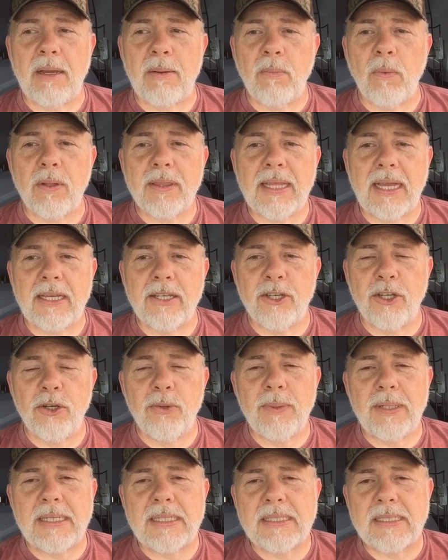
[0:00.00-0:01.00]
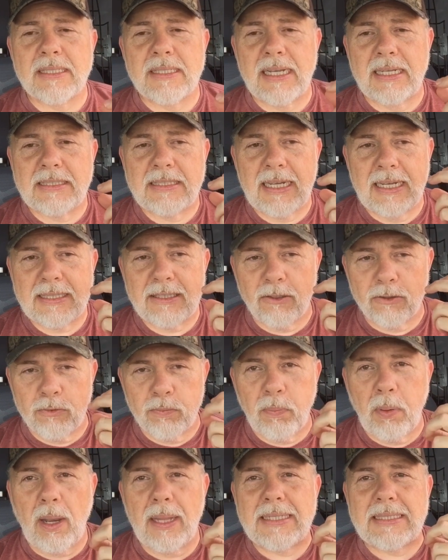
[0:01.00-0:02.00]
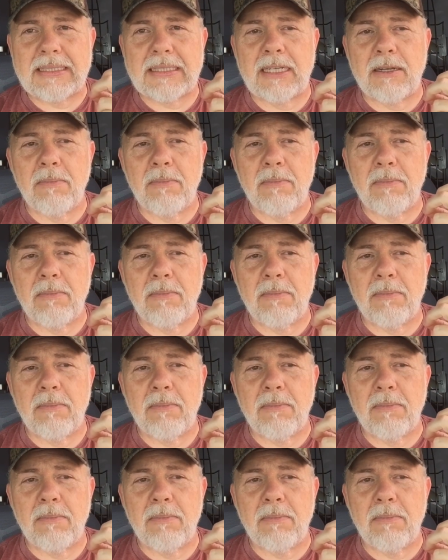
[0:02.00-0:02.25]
And what they do is they take those plates